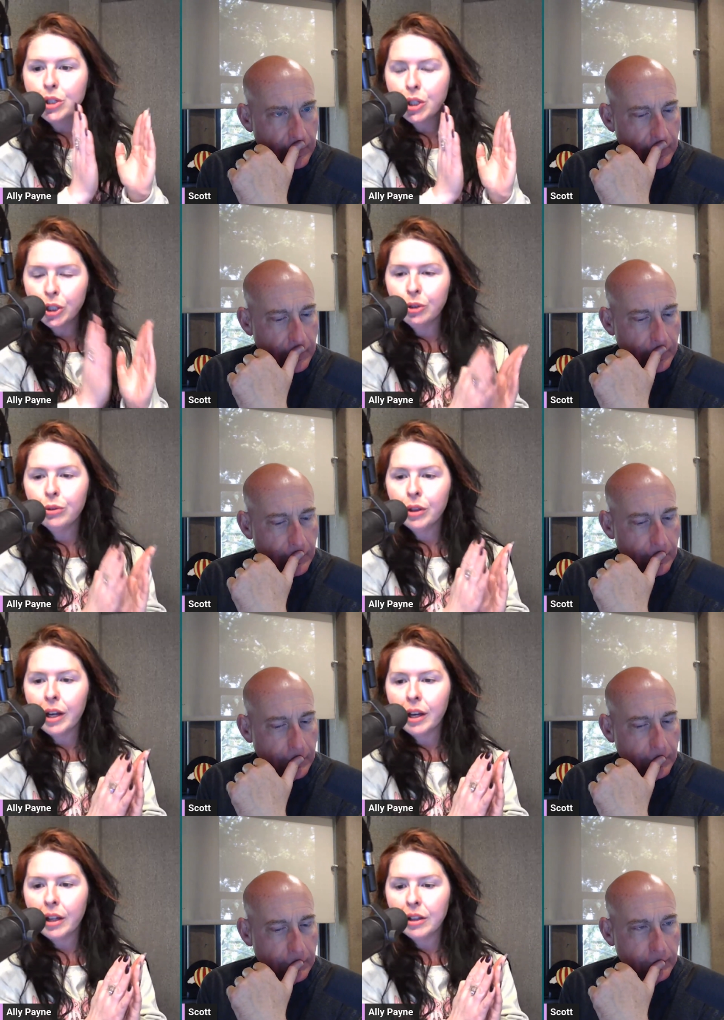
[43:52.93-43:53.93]
Speaker 1: to
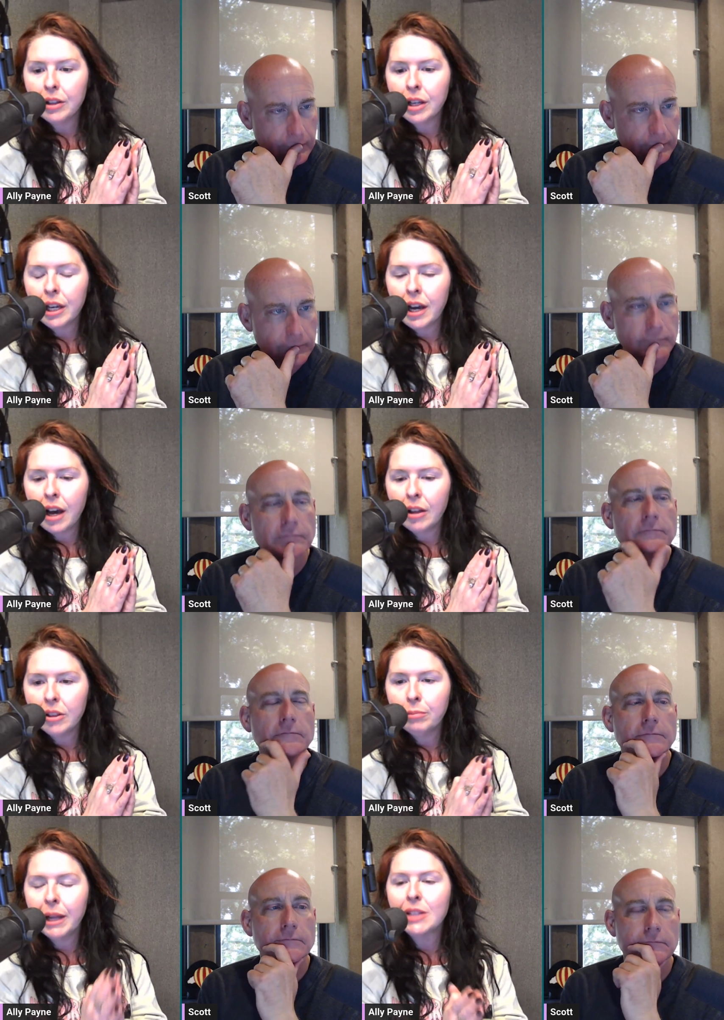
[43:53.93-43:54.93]
the the uh,
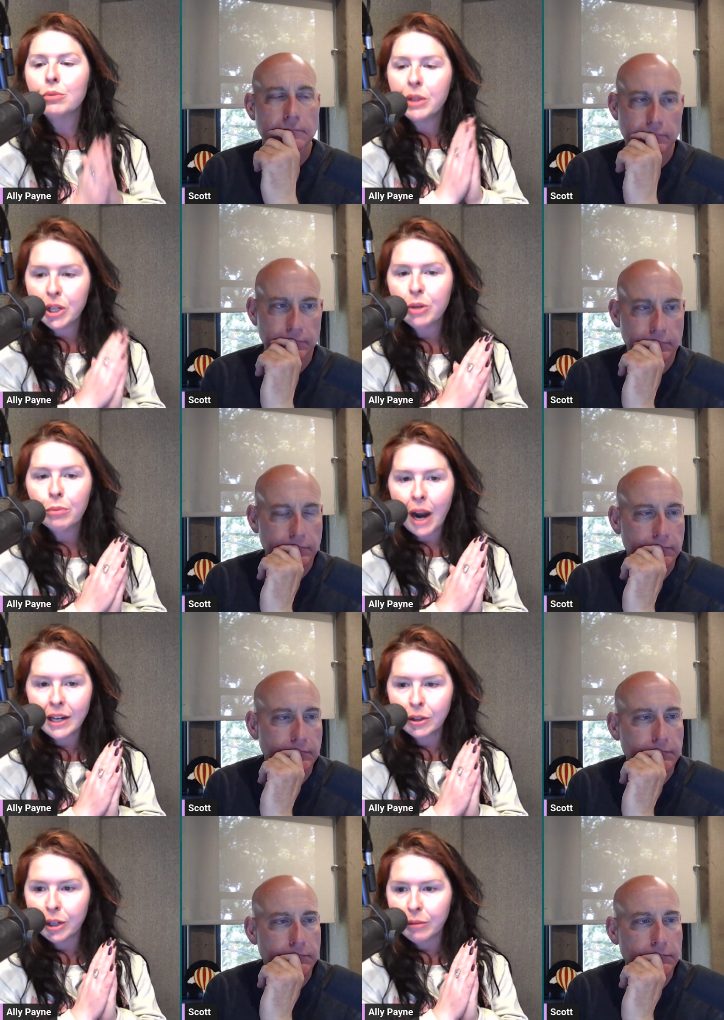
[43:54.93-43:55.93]
the place with the new bride
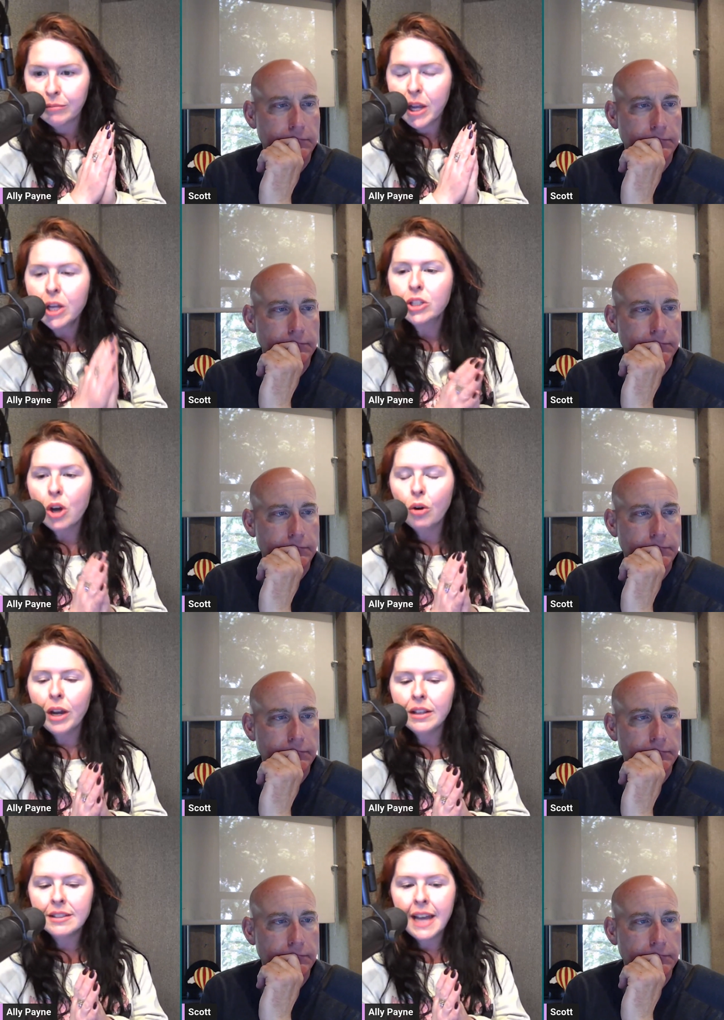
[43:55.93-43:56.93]
and groom. So
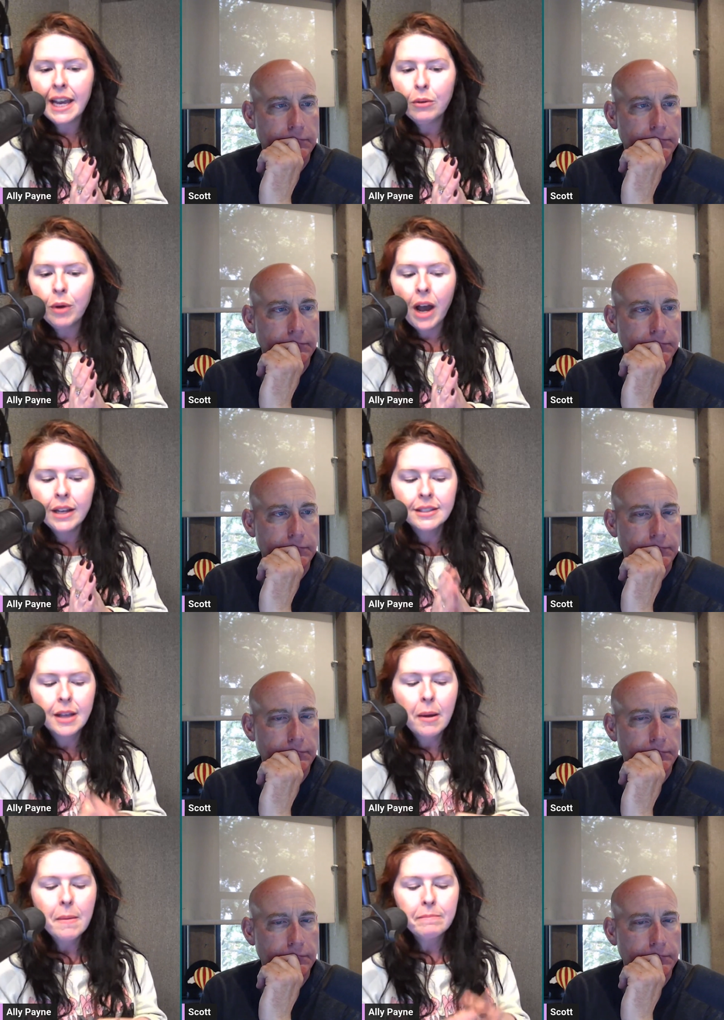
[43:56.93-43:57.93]
it, say it was
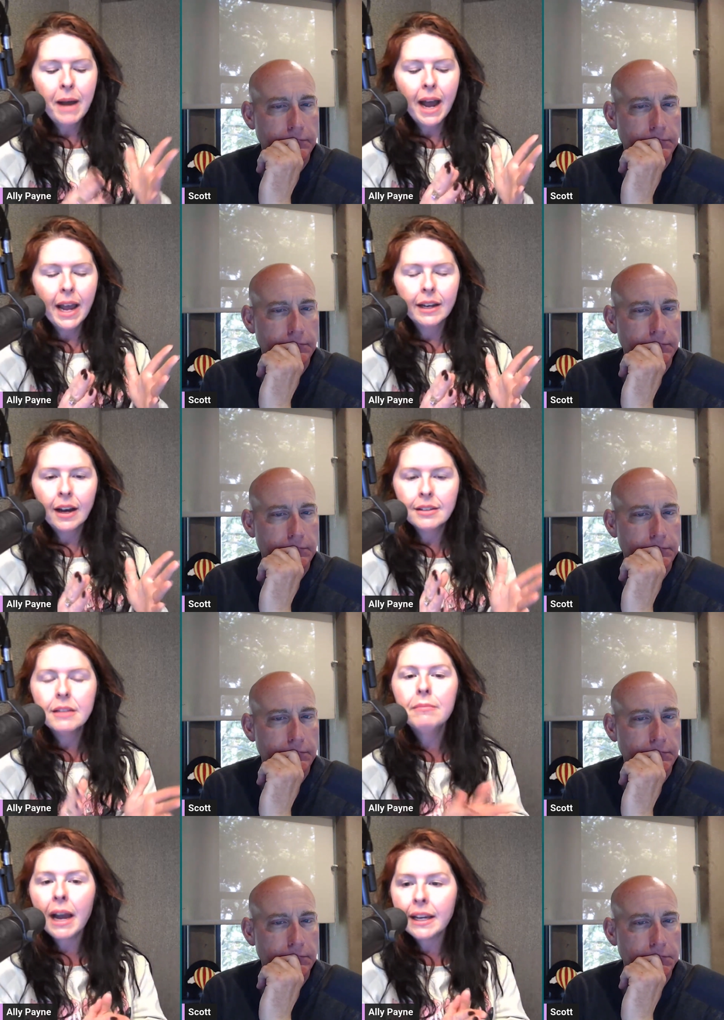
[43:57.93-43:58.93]
my
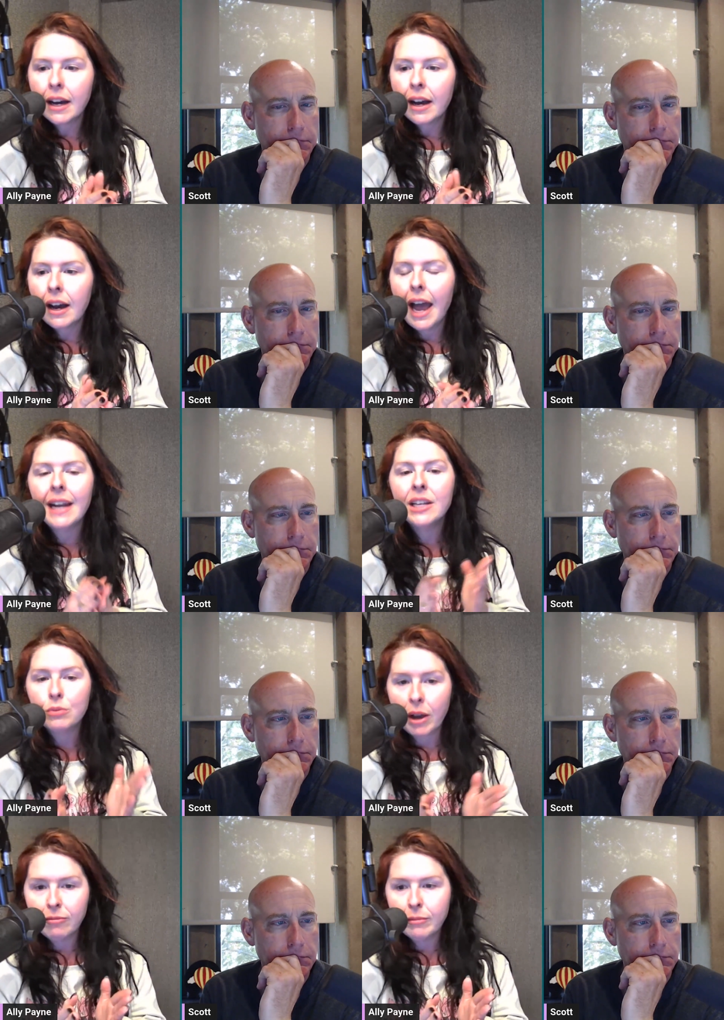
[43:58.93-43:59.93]
cousin Micah and his wife